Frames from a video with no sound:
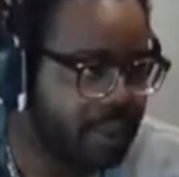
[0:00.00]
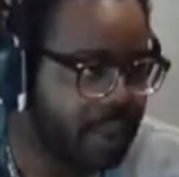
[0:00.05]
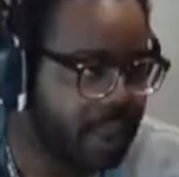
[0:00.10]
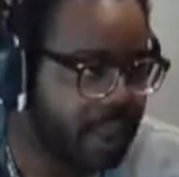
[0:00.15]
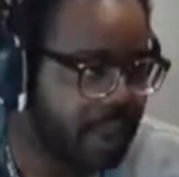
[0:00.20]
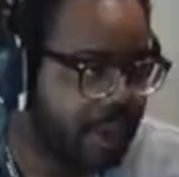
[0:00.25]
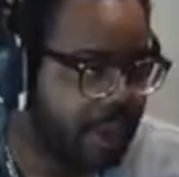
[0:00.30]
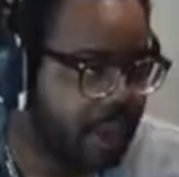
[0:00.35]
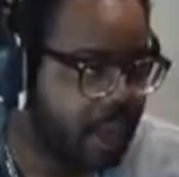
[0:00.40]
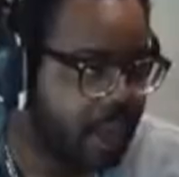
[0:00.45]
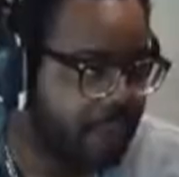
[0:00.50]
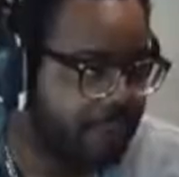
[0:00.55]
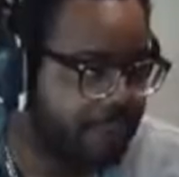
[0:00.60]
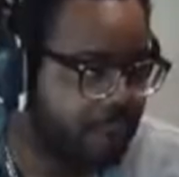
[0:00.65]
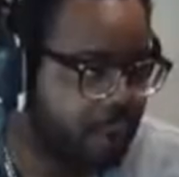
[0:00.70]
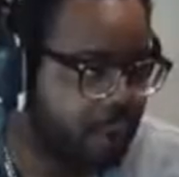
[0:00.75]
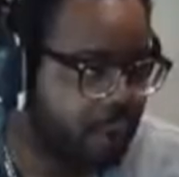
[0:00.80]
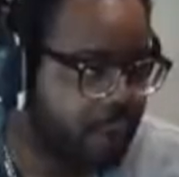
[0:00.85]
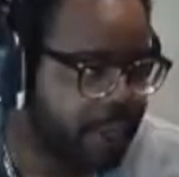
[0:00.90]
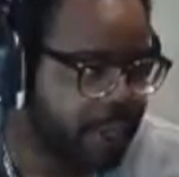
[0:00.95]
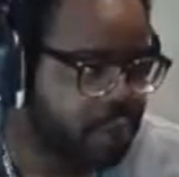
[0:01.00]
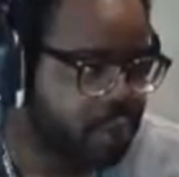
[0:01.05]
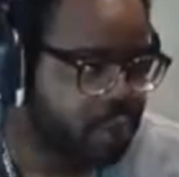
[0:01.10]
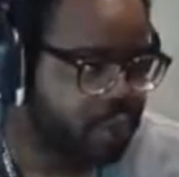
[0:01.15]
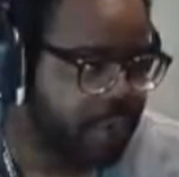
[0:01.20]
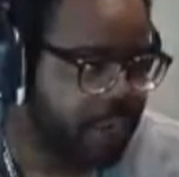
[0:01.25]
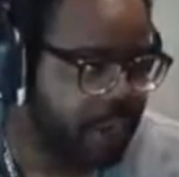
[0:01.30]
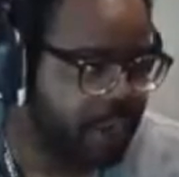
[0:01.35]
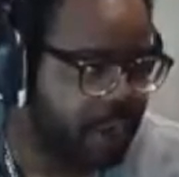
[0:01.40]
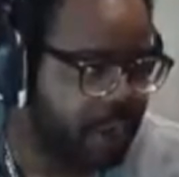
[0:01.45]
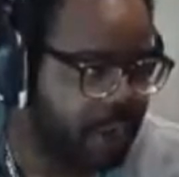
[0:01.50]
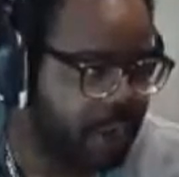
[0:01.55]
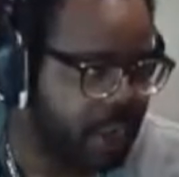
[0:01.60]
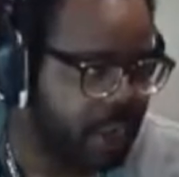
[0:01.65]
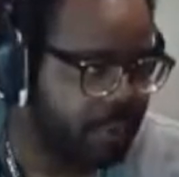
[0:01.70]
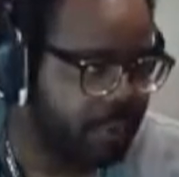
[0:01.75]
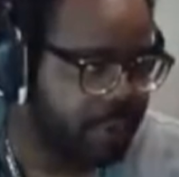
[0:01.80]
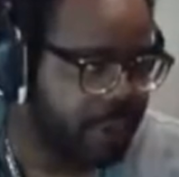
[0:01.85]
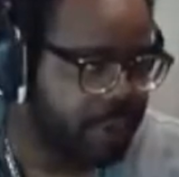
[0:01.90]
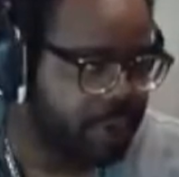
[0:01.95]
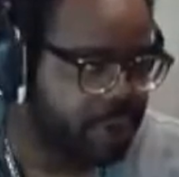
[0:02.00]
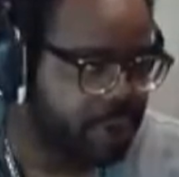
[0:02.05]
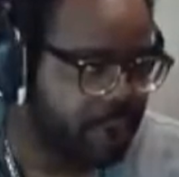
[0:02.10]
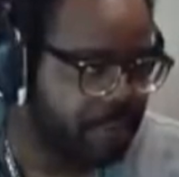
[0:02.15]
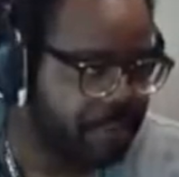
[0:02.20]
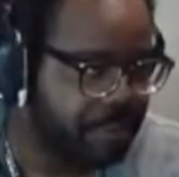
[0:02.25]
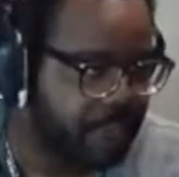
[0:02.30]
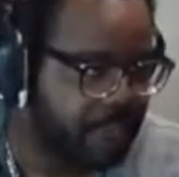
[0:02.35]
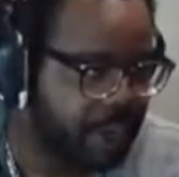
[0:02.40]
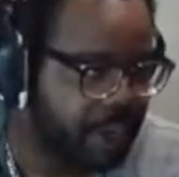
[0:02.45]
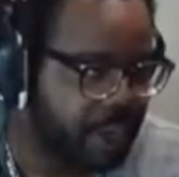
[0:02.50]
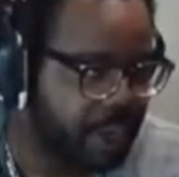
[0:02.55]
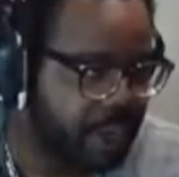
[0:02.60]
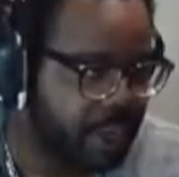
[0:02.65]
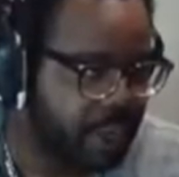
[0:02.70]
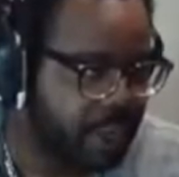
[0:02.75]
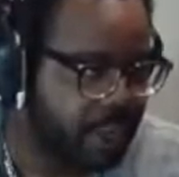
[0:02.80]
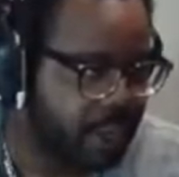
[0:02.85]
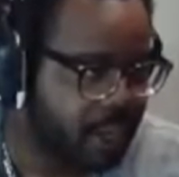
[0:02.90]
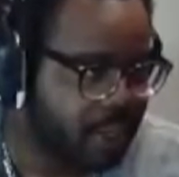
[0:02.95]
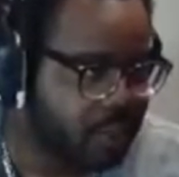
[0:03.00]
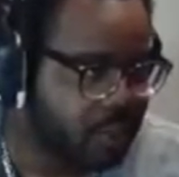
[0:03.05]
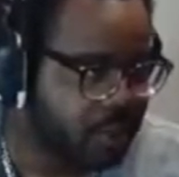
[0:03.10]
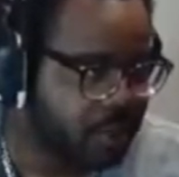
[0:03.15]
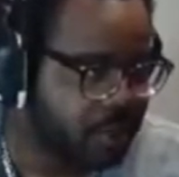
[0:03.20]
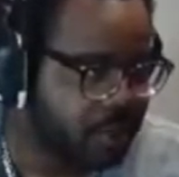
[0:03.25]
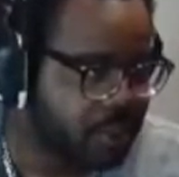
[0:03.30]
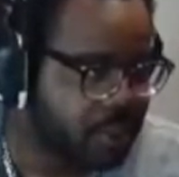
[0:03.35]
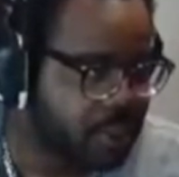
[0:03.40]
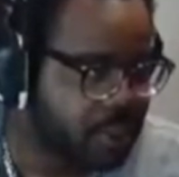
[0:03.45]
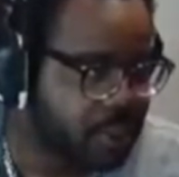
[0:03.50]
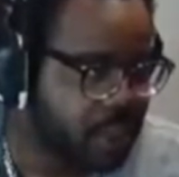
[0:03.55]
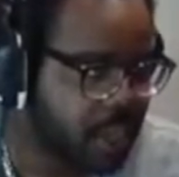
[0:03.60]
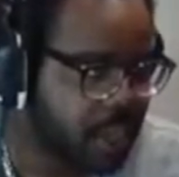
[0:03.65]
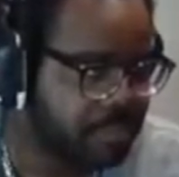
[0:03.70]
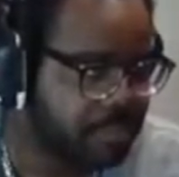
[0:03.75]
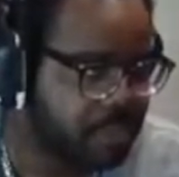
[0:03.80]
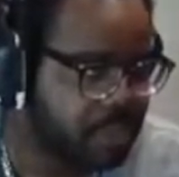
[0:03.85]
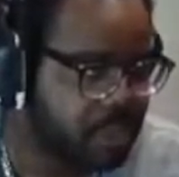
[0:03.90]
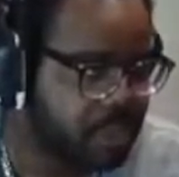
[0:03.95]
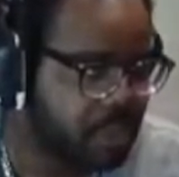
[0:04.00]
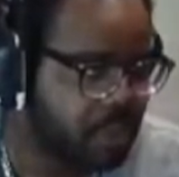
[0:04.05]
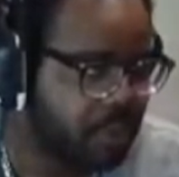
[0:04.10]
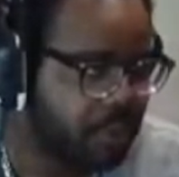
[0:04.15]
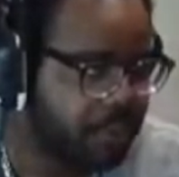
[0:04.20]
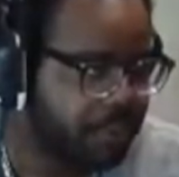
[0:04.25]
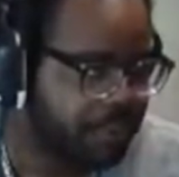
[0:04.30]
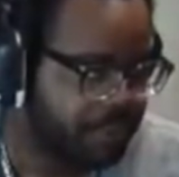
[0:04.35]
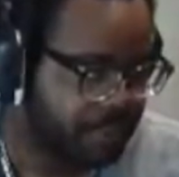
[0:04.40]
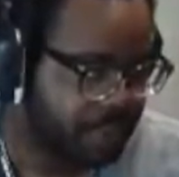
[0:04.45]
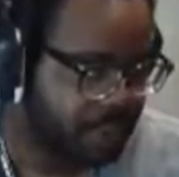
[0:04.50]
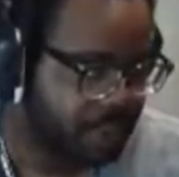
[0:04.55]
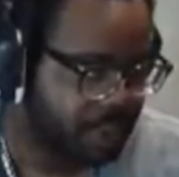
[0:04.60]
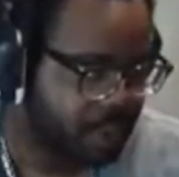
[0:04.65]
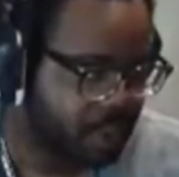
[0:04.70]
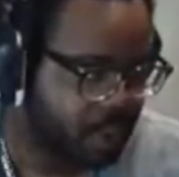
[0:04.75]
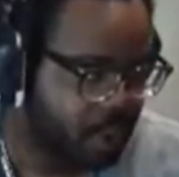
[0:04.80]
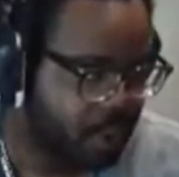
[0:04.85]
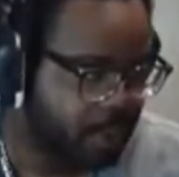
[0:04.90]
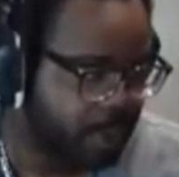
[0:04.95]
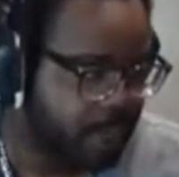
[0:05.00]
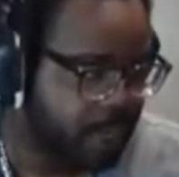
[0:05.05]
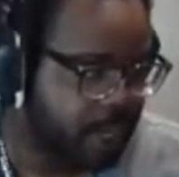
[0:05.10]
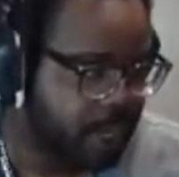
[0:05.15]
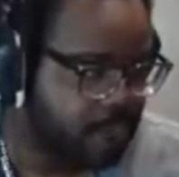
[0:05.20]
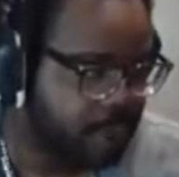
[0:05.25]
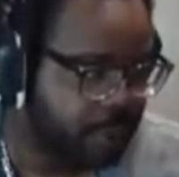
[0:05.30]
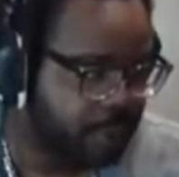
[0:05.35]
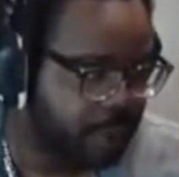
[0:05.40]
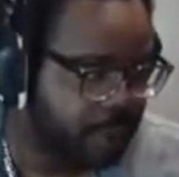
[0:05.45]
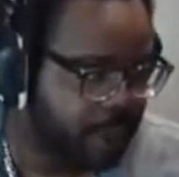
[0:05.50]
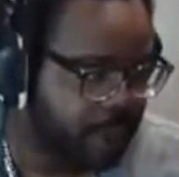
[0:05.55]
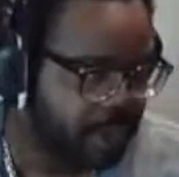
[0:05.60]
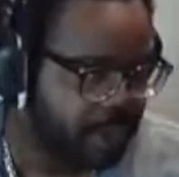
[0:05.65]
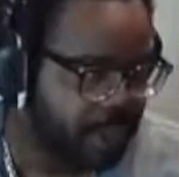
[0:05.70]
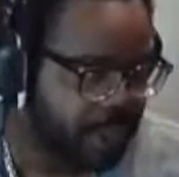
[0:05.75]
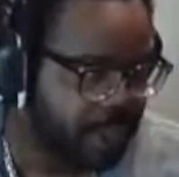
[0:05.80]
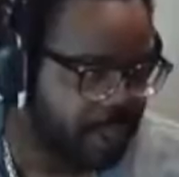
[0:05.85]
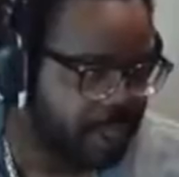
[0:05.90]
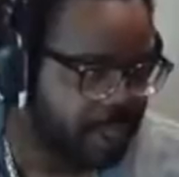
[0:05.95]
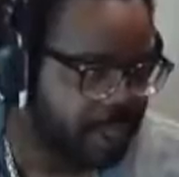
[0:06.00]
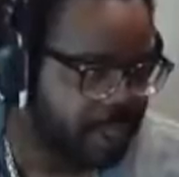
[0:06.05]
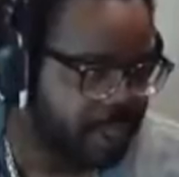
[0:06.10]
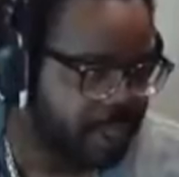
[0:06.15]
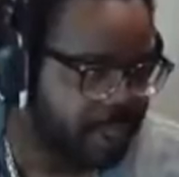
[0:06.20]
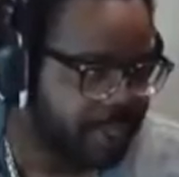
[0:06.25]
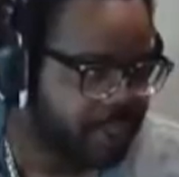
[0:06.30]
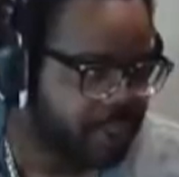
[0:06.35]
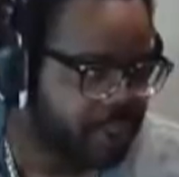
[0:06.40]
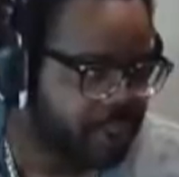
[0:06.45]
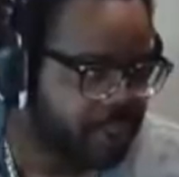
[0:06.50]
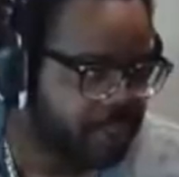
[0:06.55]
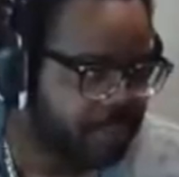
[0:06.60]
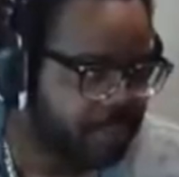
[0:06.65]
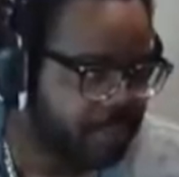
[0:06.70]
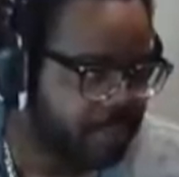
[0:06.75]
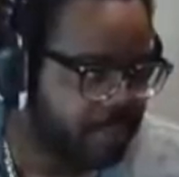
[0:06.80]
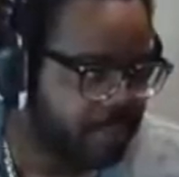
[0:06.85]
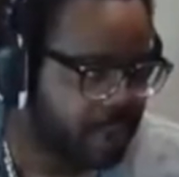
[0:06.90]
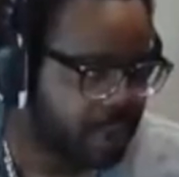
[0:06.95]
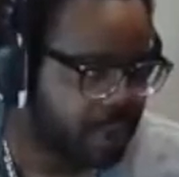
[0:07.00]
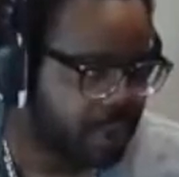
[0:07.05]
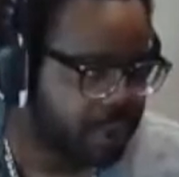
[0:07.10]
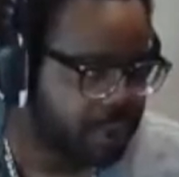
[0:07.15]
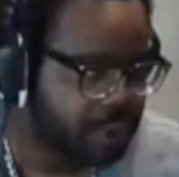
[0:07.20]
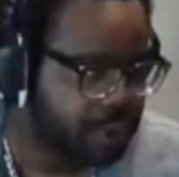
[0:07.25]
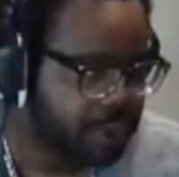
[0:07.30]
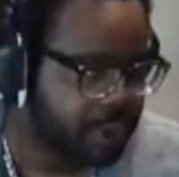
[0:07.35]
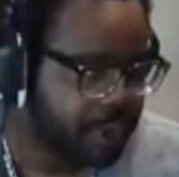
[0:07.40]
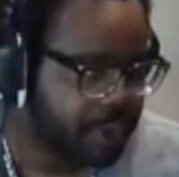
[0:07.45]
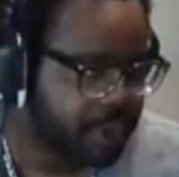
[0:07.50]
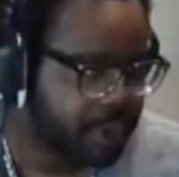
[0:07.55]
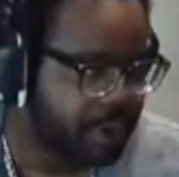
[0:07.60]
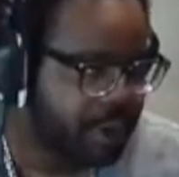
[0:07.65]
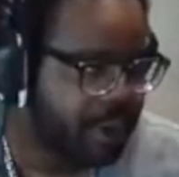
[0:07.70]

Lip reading: And if you're going straight when you jump, then it also loses time. So you only want to jump when you like need to jump when you're going straight.